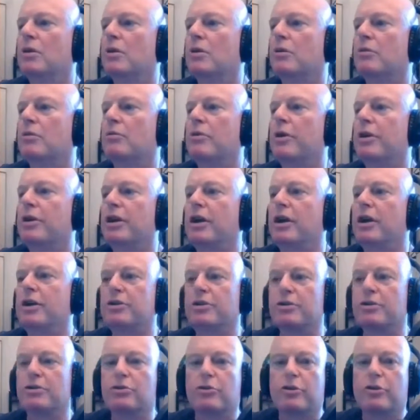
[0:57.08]

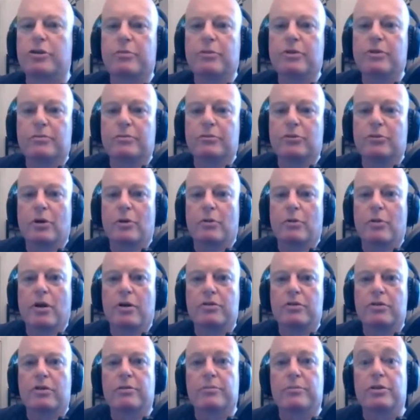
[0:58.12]
radiation treatment, not while I
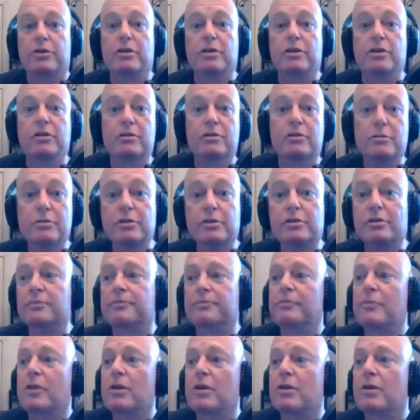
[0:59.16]
was on the machine, of course,
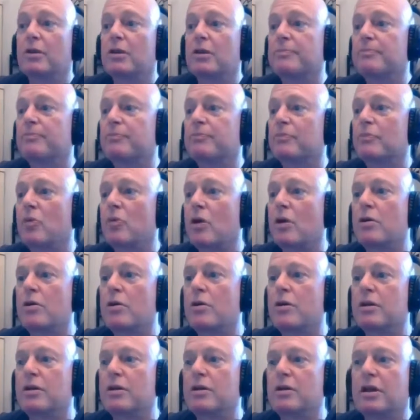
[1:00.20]

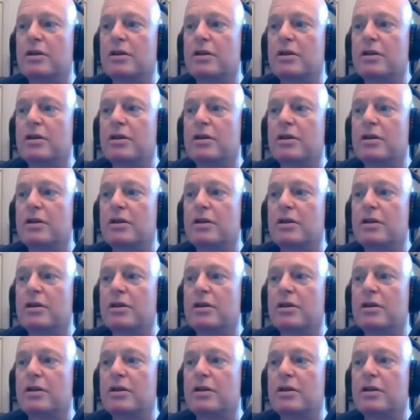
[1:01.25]
I